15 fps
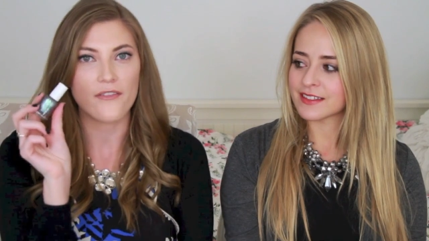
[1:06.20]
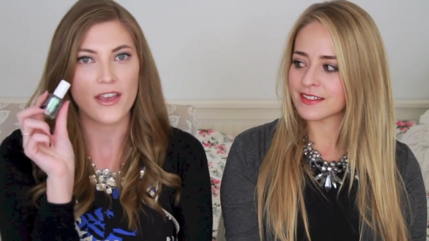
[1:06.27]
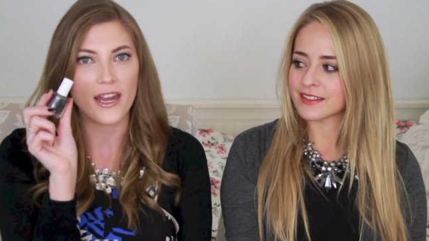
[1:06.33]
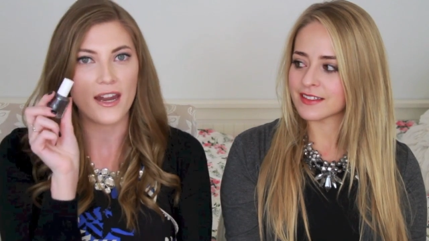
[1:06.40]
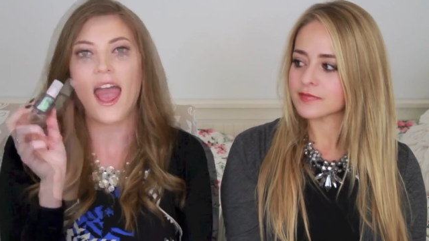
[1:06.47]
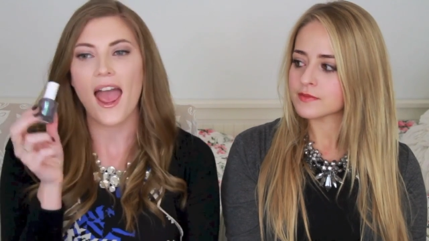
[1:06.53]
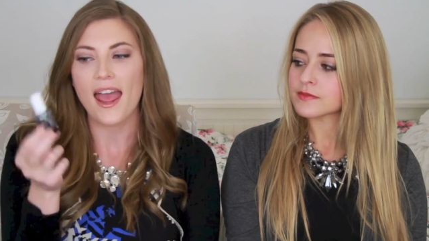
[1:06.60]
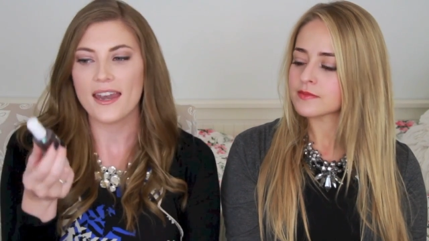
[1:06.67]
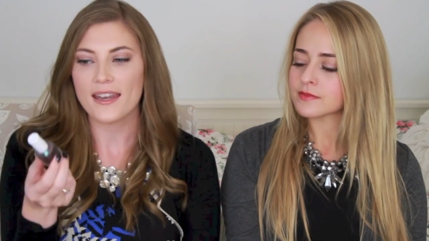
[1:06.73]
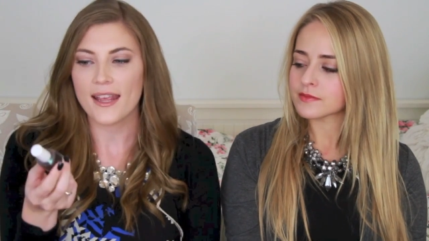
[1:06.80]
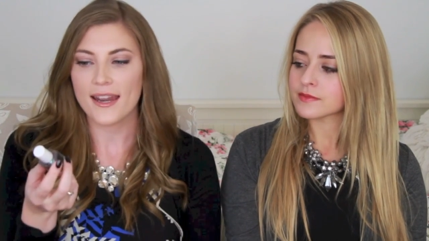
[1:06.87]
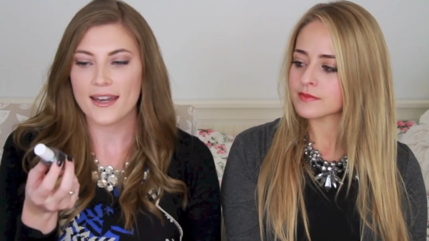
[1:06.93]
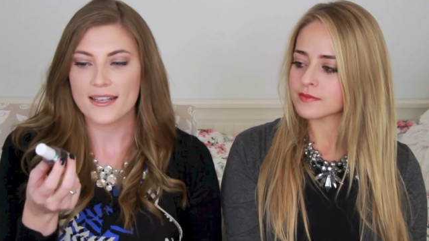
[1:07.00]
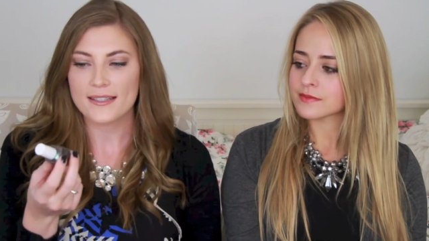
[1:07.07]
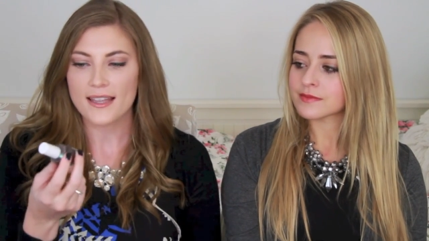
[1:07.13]
Speaker 1: of it and it
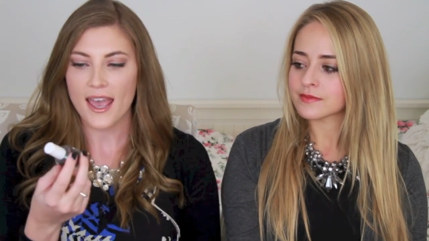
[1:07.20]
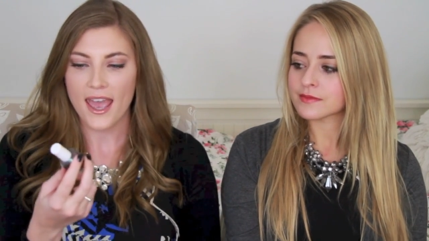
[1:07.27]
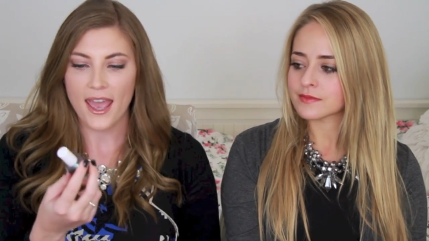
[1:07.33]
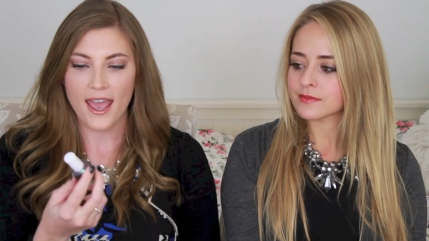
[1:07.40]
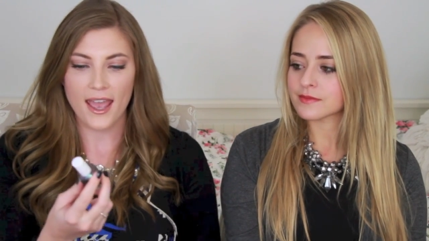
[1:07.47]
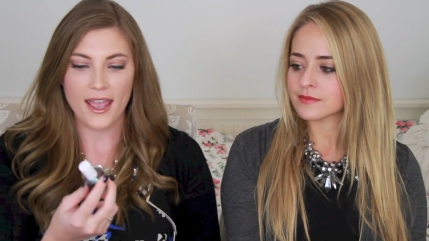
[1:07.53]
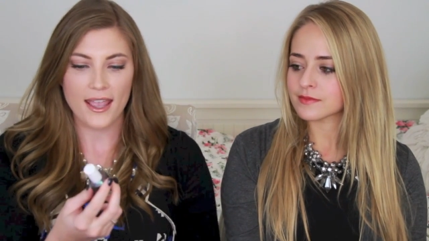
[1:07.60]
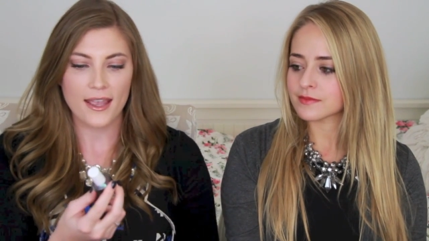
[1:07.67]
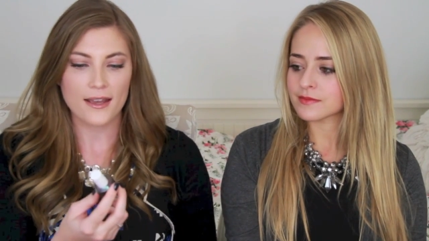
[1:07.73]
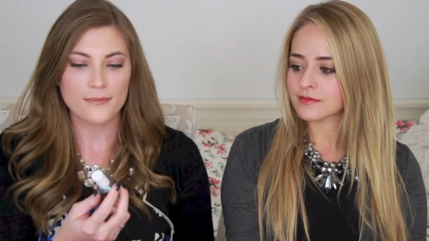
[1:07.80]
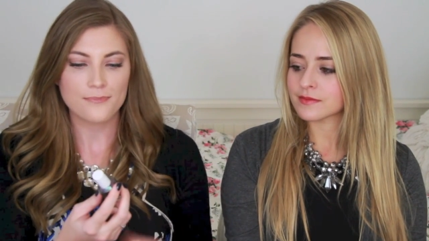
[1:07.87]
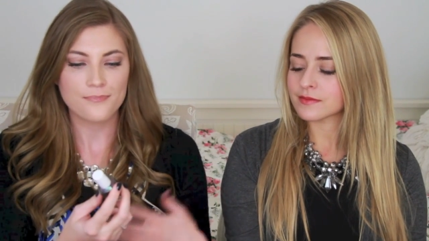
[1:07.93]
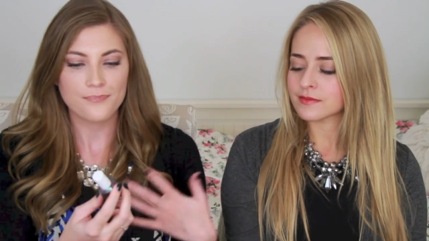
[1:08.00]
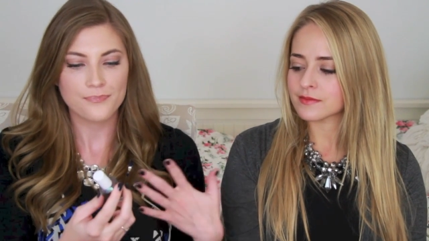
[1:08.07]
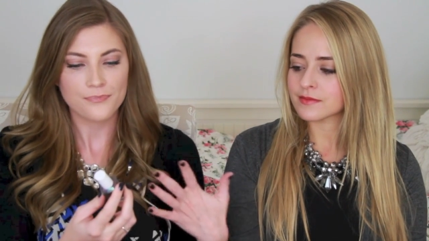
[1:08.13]
is a
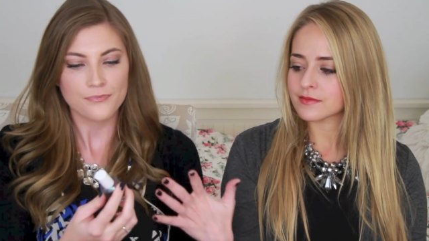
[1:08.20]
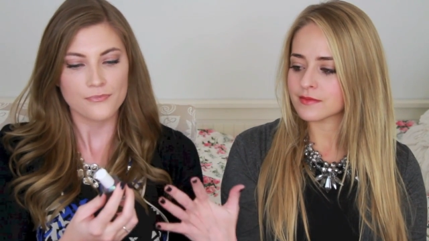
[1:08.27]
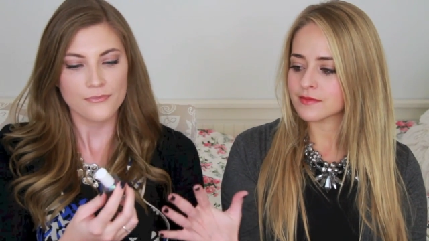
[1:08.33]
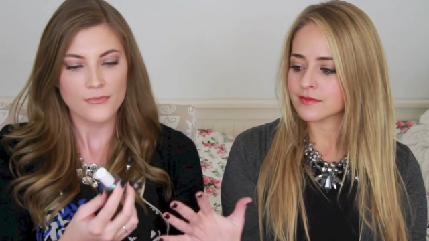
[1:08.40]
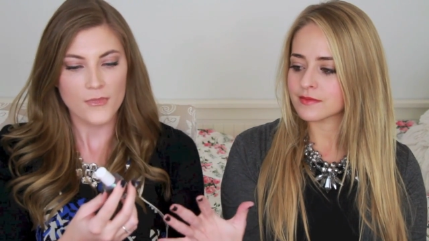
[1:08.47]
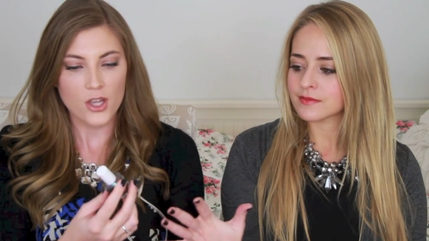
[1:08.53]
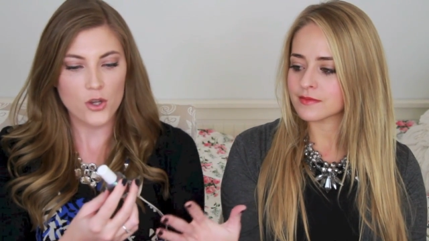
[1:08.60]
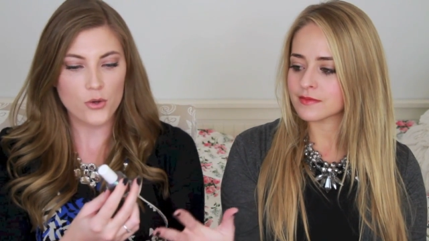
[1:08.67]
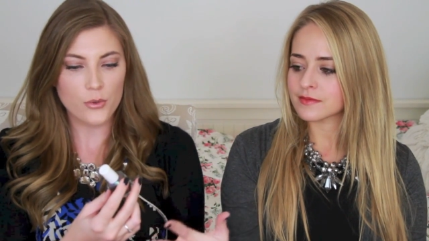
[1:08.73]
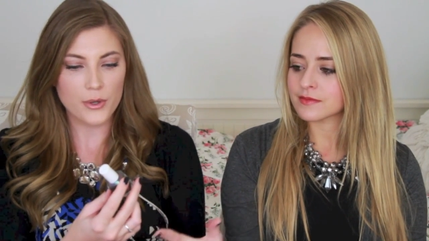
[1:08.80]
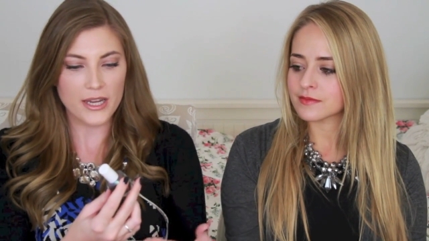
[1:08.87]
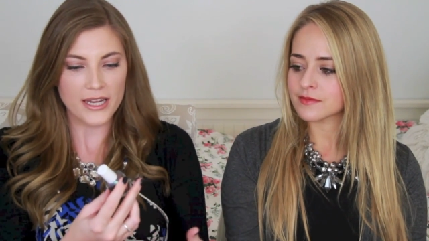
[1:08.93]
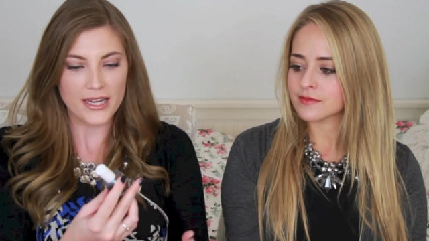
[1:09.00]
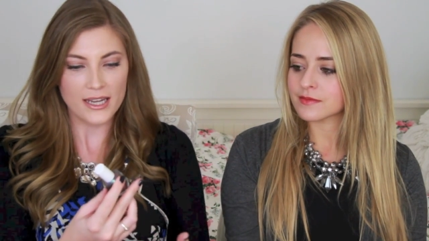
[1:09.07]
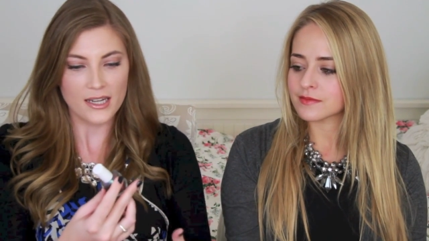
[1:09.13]

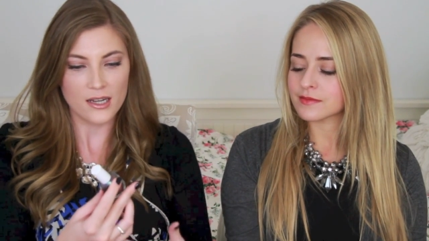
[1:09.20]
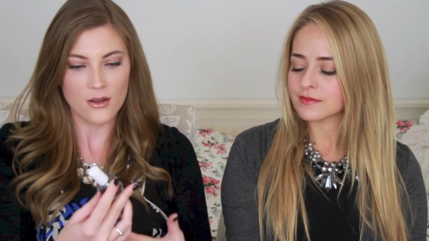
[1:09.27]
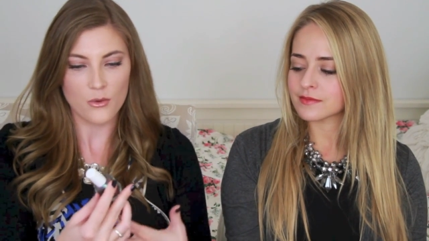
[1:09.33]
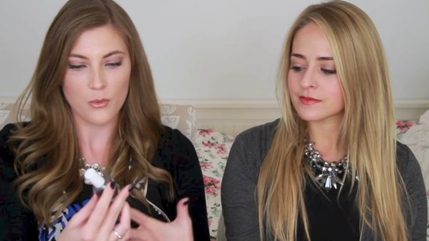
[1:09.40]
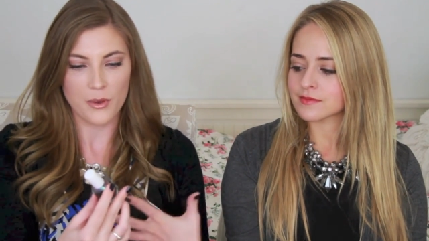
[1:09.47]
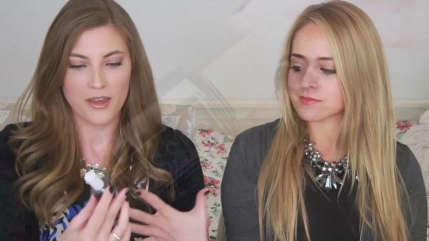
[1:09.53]
green